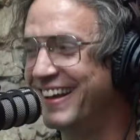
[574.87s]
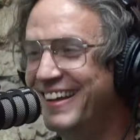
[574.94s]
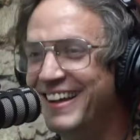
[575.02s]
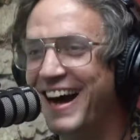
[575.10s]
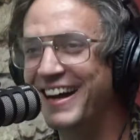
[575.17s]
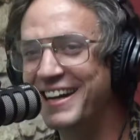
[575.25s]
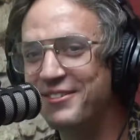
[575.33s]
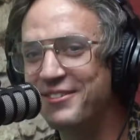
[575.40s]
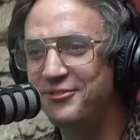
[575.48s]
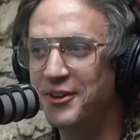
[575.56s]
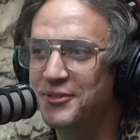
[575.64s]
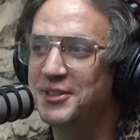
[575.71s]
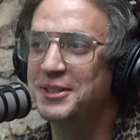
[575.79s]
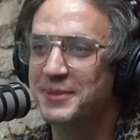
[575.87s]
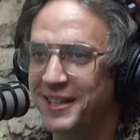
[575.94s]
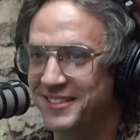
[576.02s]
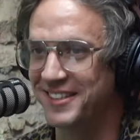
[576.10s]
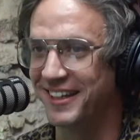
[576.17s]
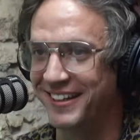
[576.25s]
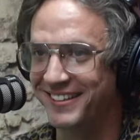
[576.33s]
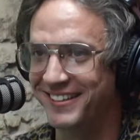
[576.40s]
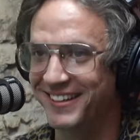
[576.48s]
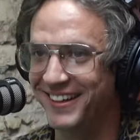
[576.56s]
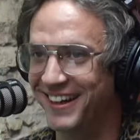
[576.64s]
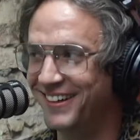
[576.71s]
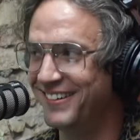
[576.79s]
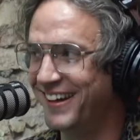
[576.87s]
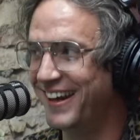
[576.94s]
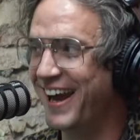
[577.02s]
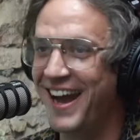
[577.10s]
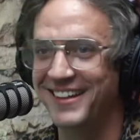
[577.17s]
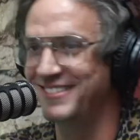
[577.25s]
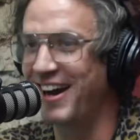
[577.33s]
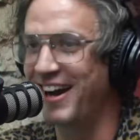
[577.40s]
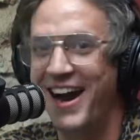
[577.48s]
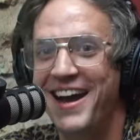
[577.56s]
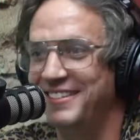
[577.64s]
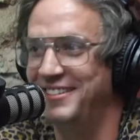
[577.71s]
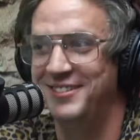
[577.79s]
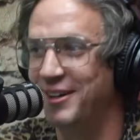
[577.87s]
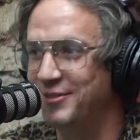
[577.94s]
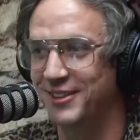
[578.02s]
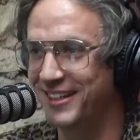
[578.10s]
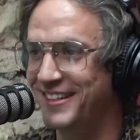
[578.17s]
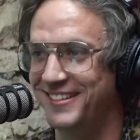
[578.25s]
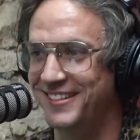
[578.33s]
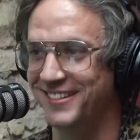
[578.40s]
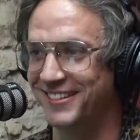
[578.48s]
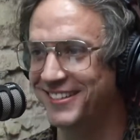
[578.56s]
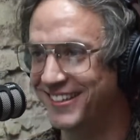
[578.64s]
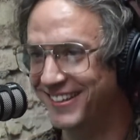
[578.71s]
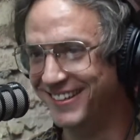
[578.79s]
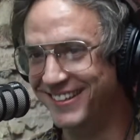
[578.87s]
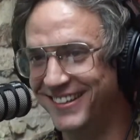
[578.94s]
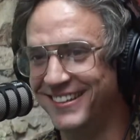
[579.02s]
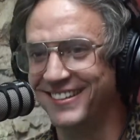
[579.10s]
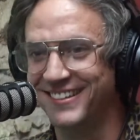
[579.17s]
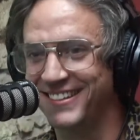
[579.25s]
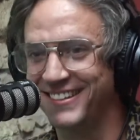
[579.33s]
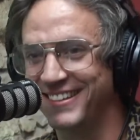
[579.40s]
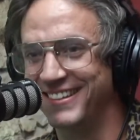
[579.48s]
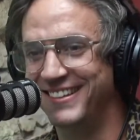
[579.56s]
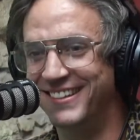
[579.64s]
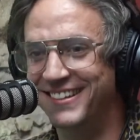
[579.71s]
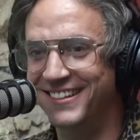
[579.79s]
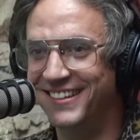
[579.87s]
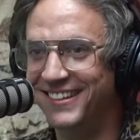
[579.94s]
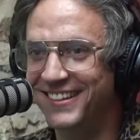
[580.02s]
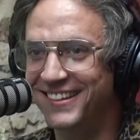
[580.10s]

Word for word: I got 15 minutes in. It was a whole movie. I had stuff to get to. But